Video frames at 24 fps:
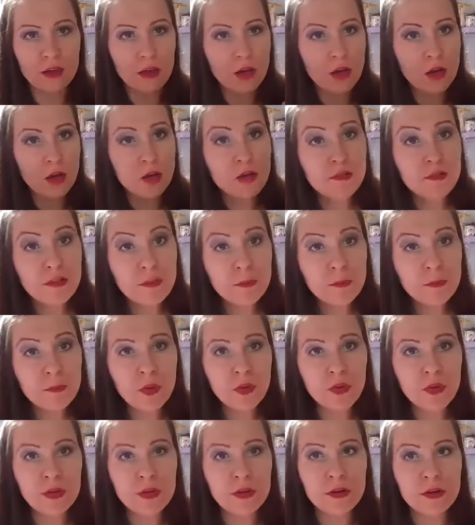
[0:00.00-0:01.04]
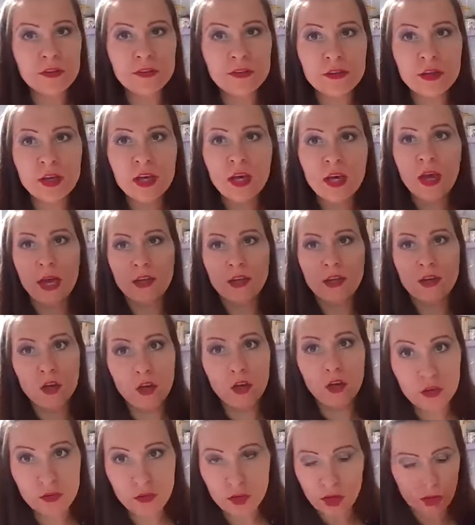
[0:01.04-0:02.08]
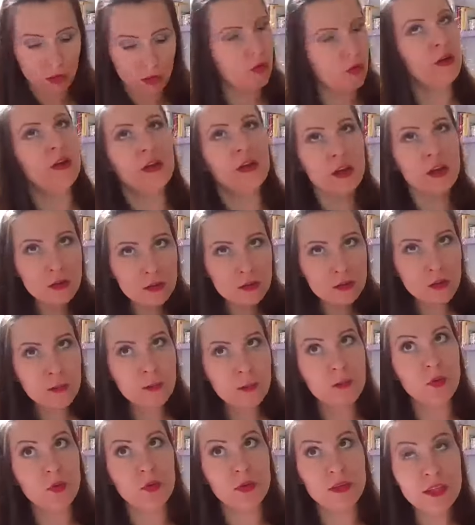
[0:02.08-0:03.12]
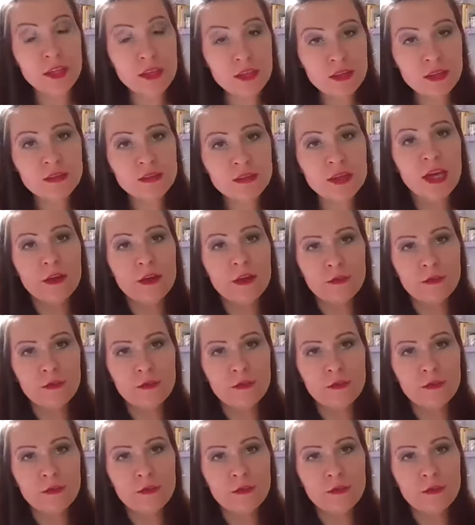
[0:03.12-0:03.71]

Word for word: A lot of employers and a lot of or a lot of employees